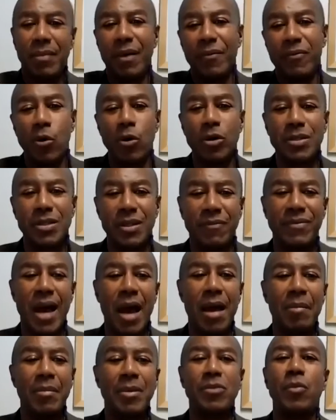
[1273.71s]
Of course, if
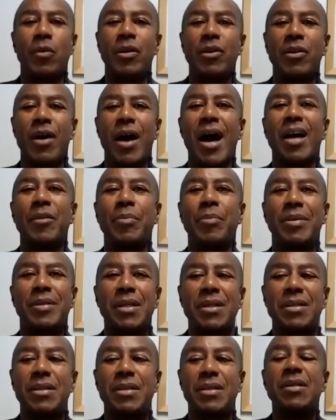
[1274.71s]
diamond is one of your highest
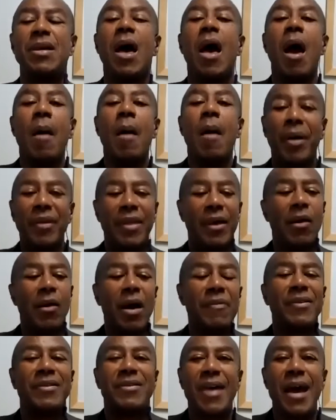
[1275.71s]
positions, but they don't
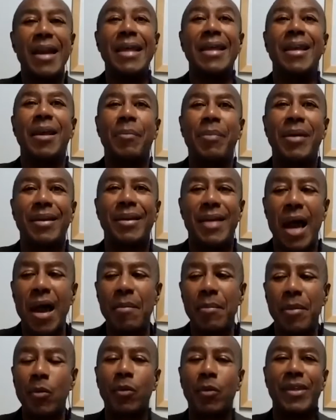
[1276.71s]
have to say I need to be a
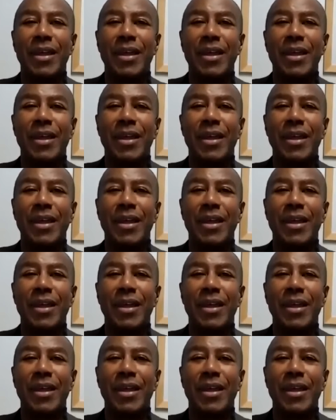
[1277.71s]
diamond.